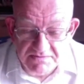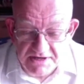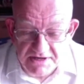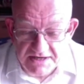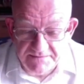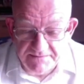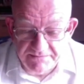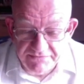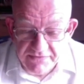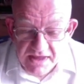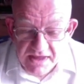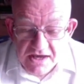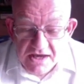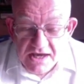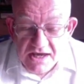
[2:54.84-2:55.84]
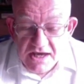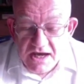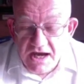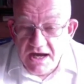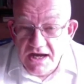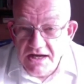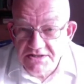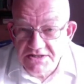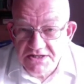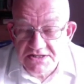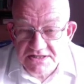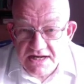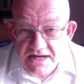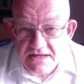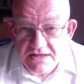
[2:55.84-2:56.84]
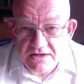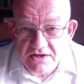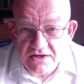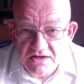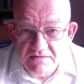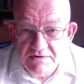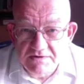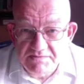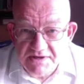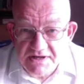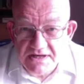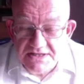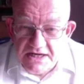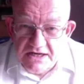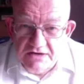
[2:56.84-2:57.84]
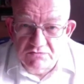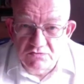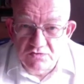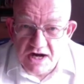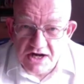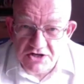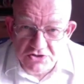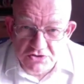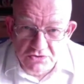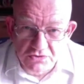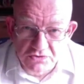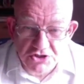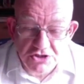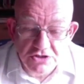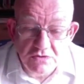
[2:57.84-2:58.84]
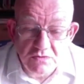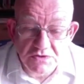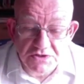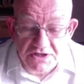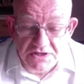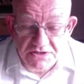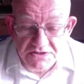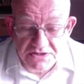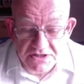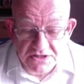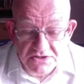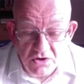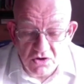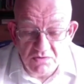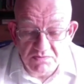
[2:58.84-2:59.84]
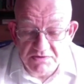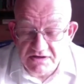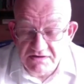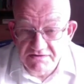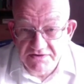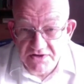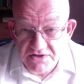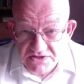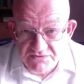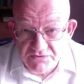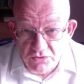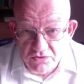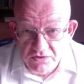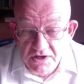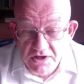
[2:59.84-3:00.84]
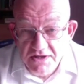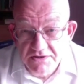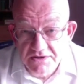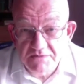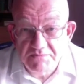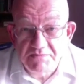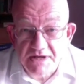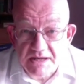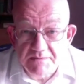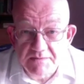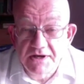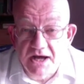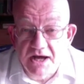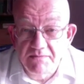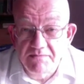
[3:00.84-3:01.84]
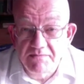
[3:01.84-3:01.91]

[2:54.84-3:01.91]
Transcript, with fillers: mean. Uh, to say that human beings are rational choosers does not mean, first of all, that people are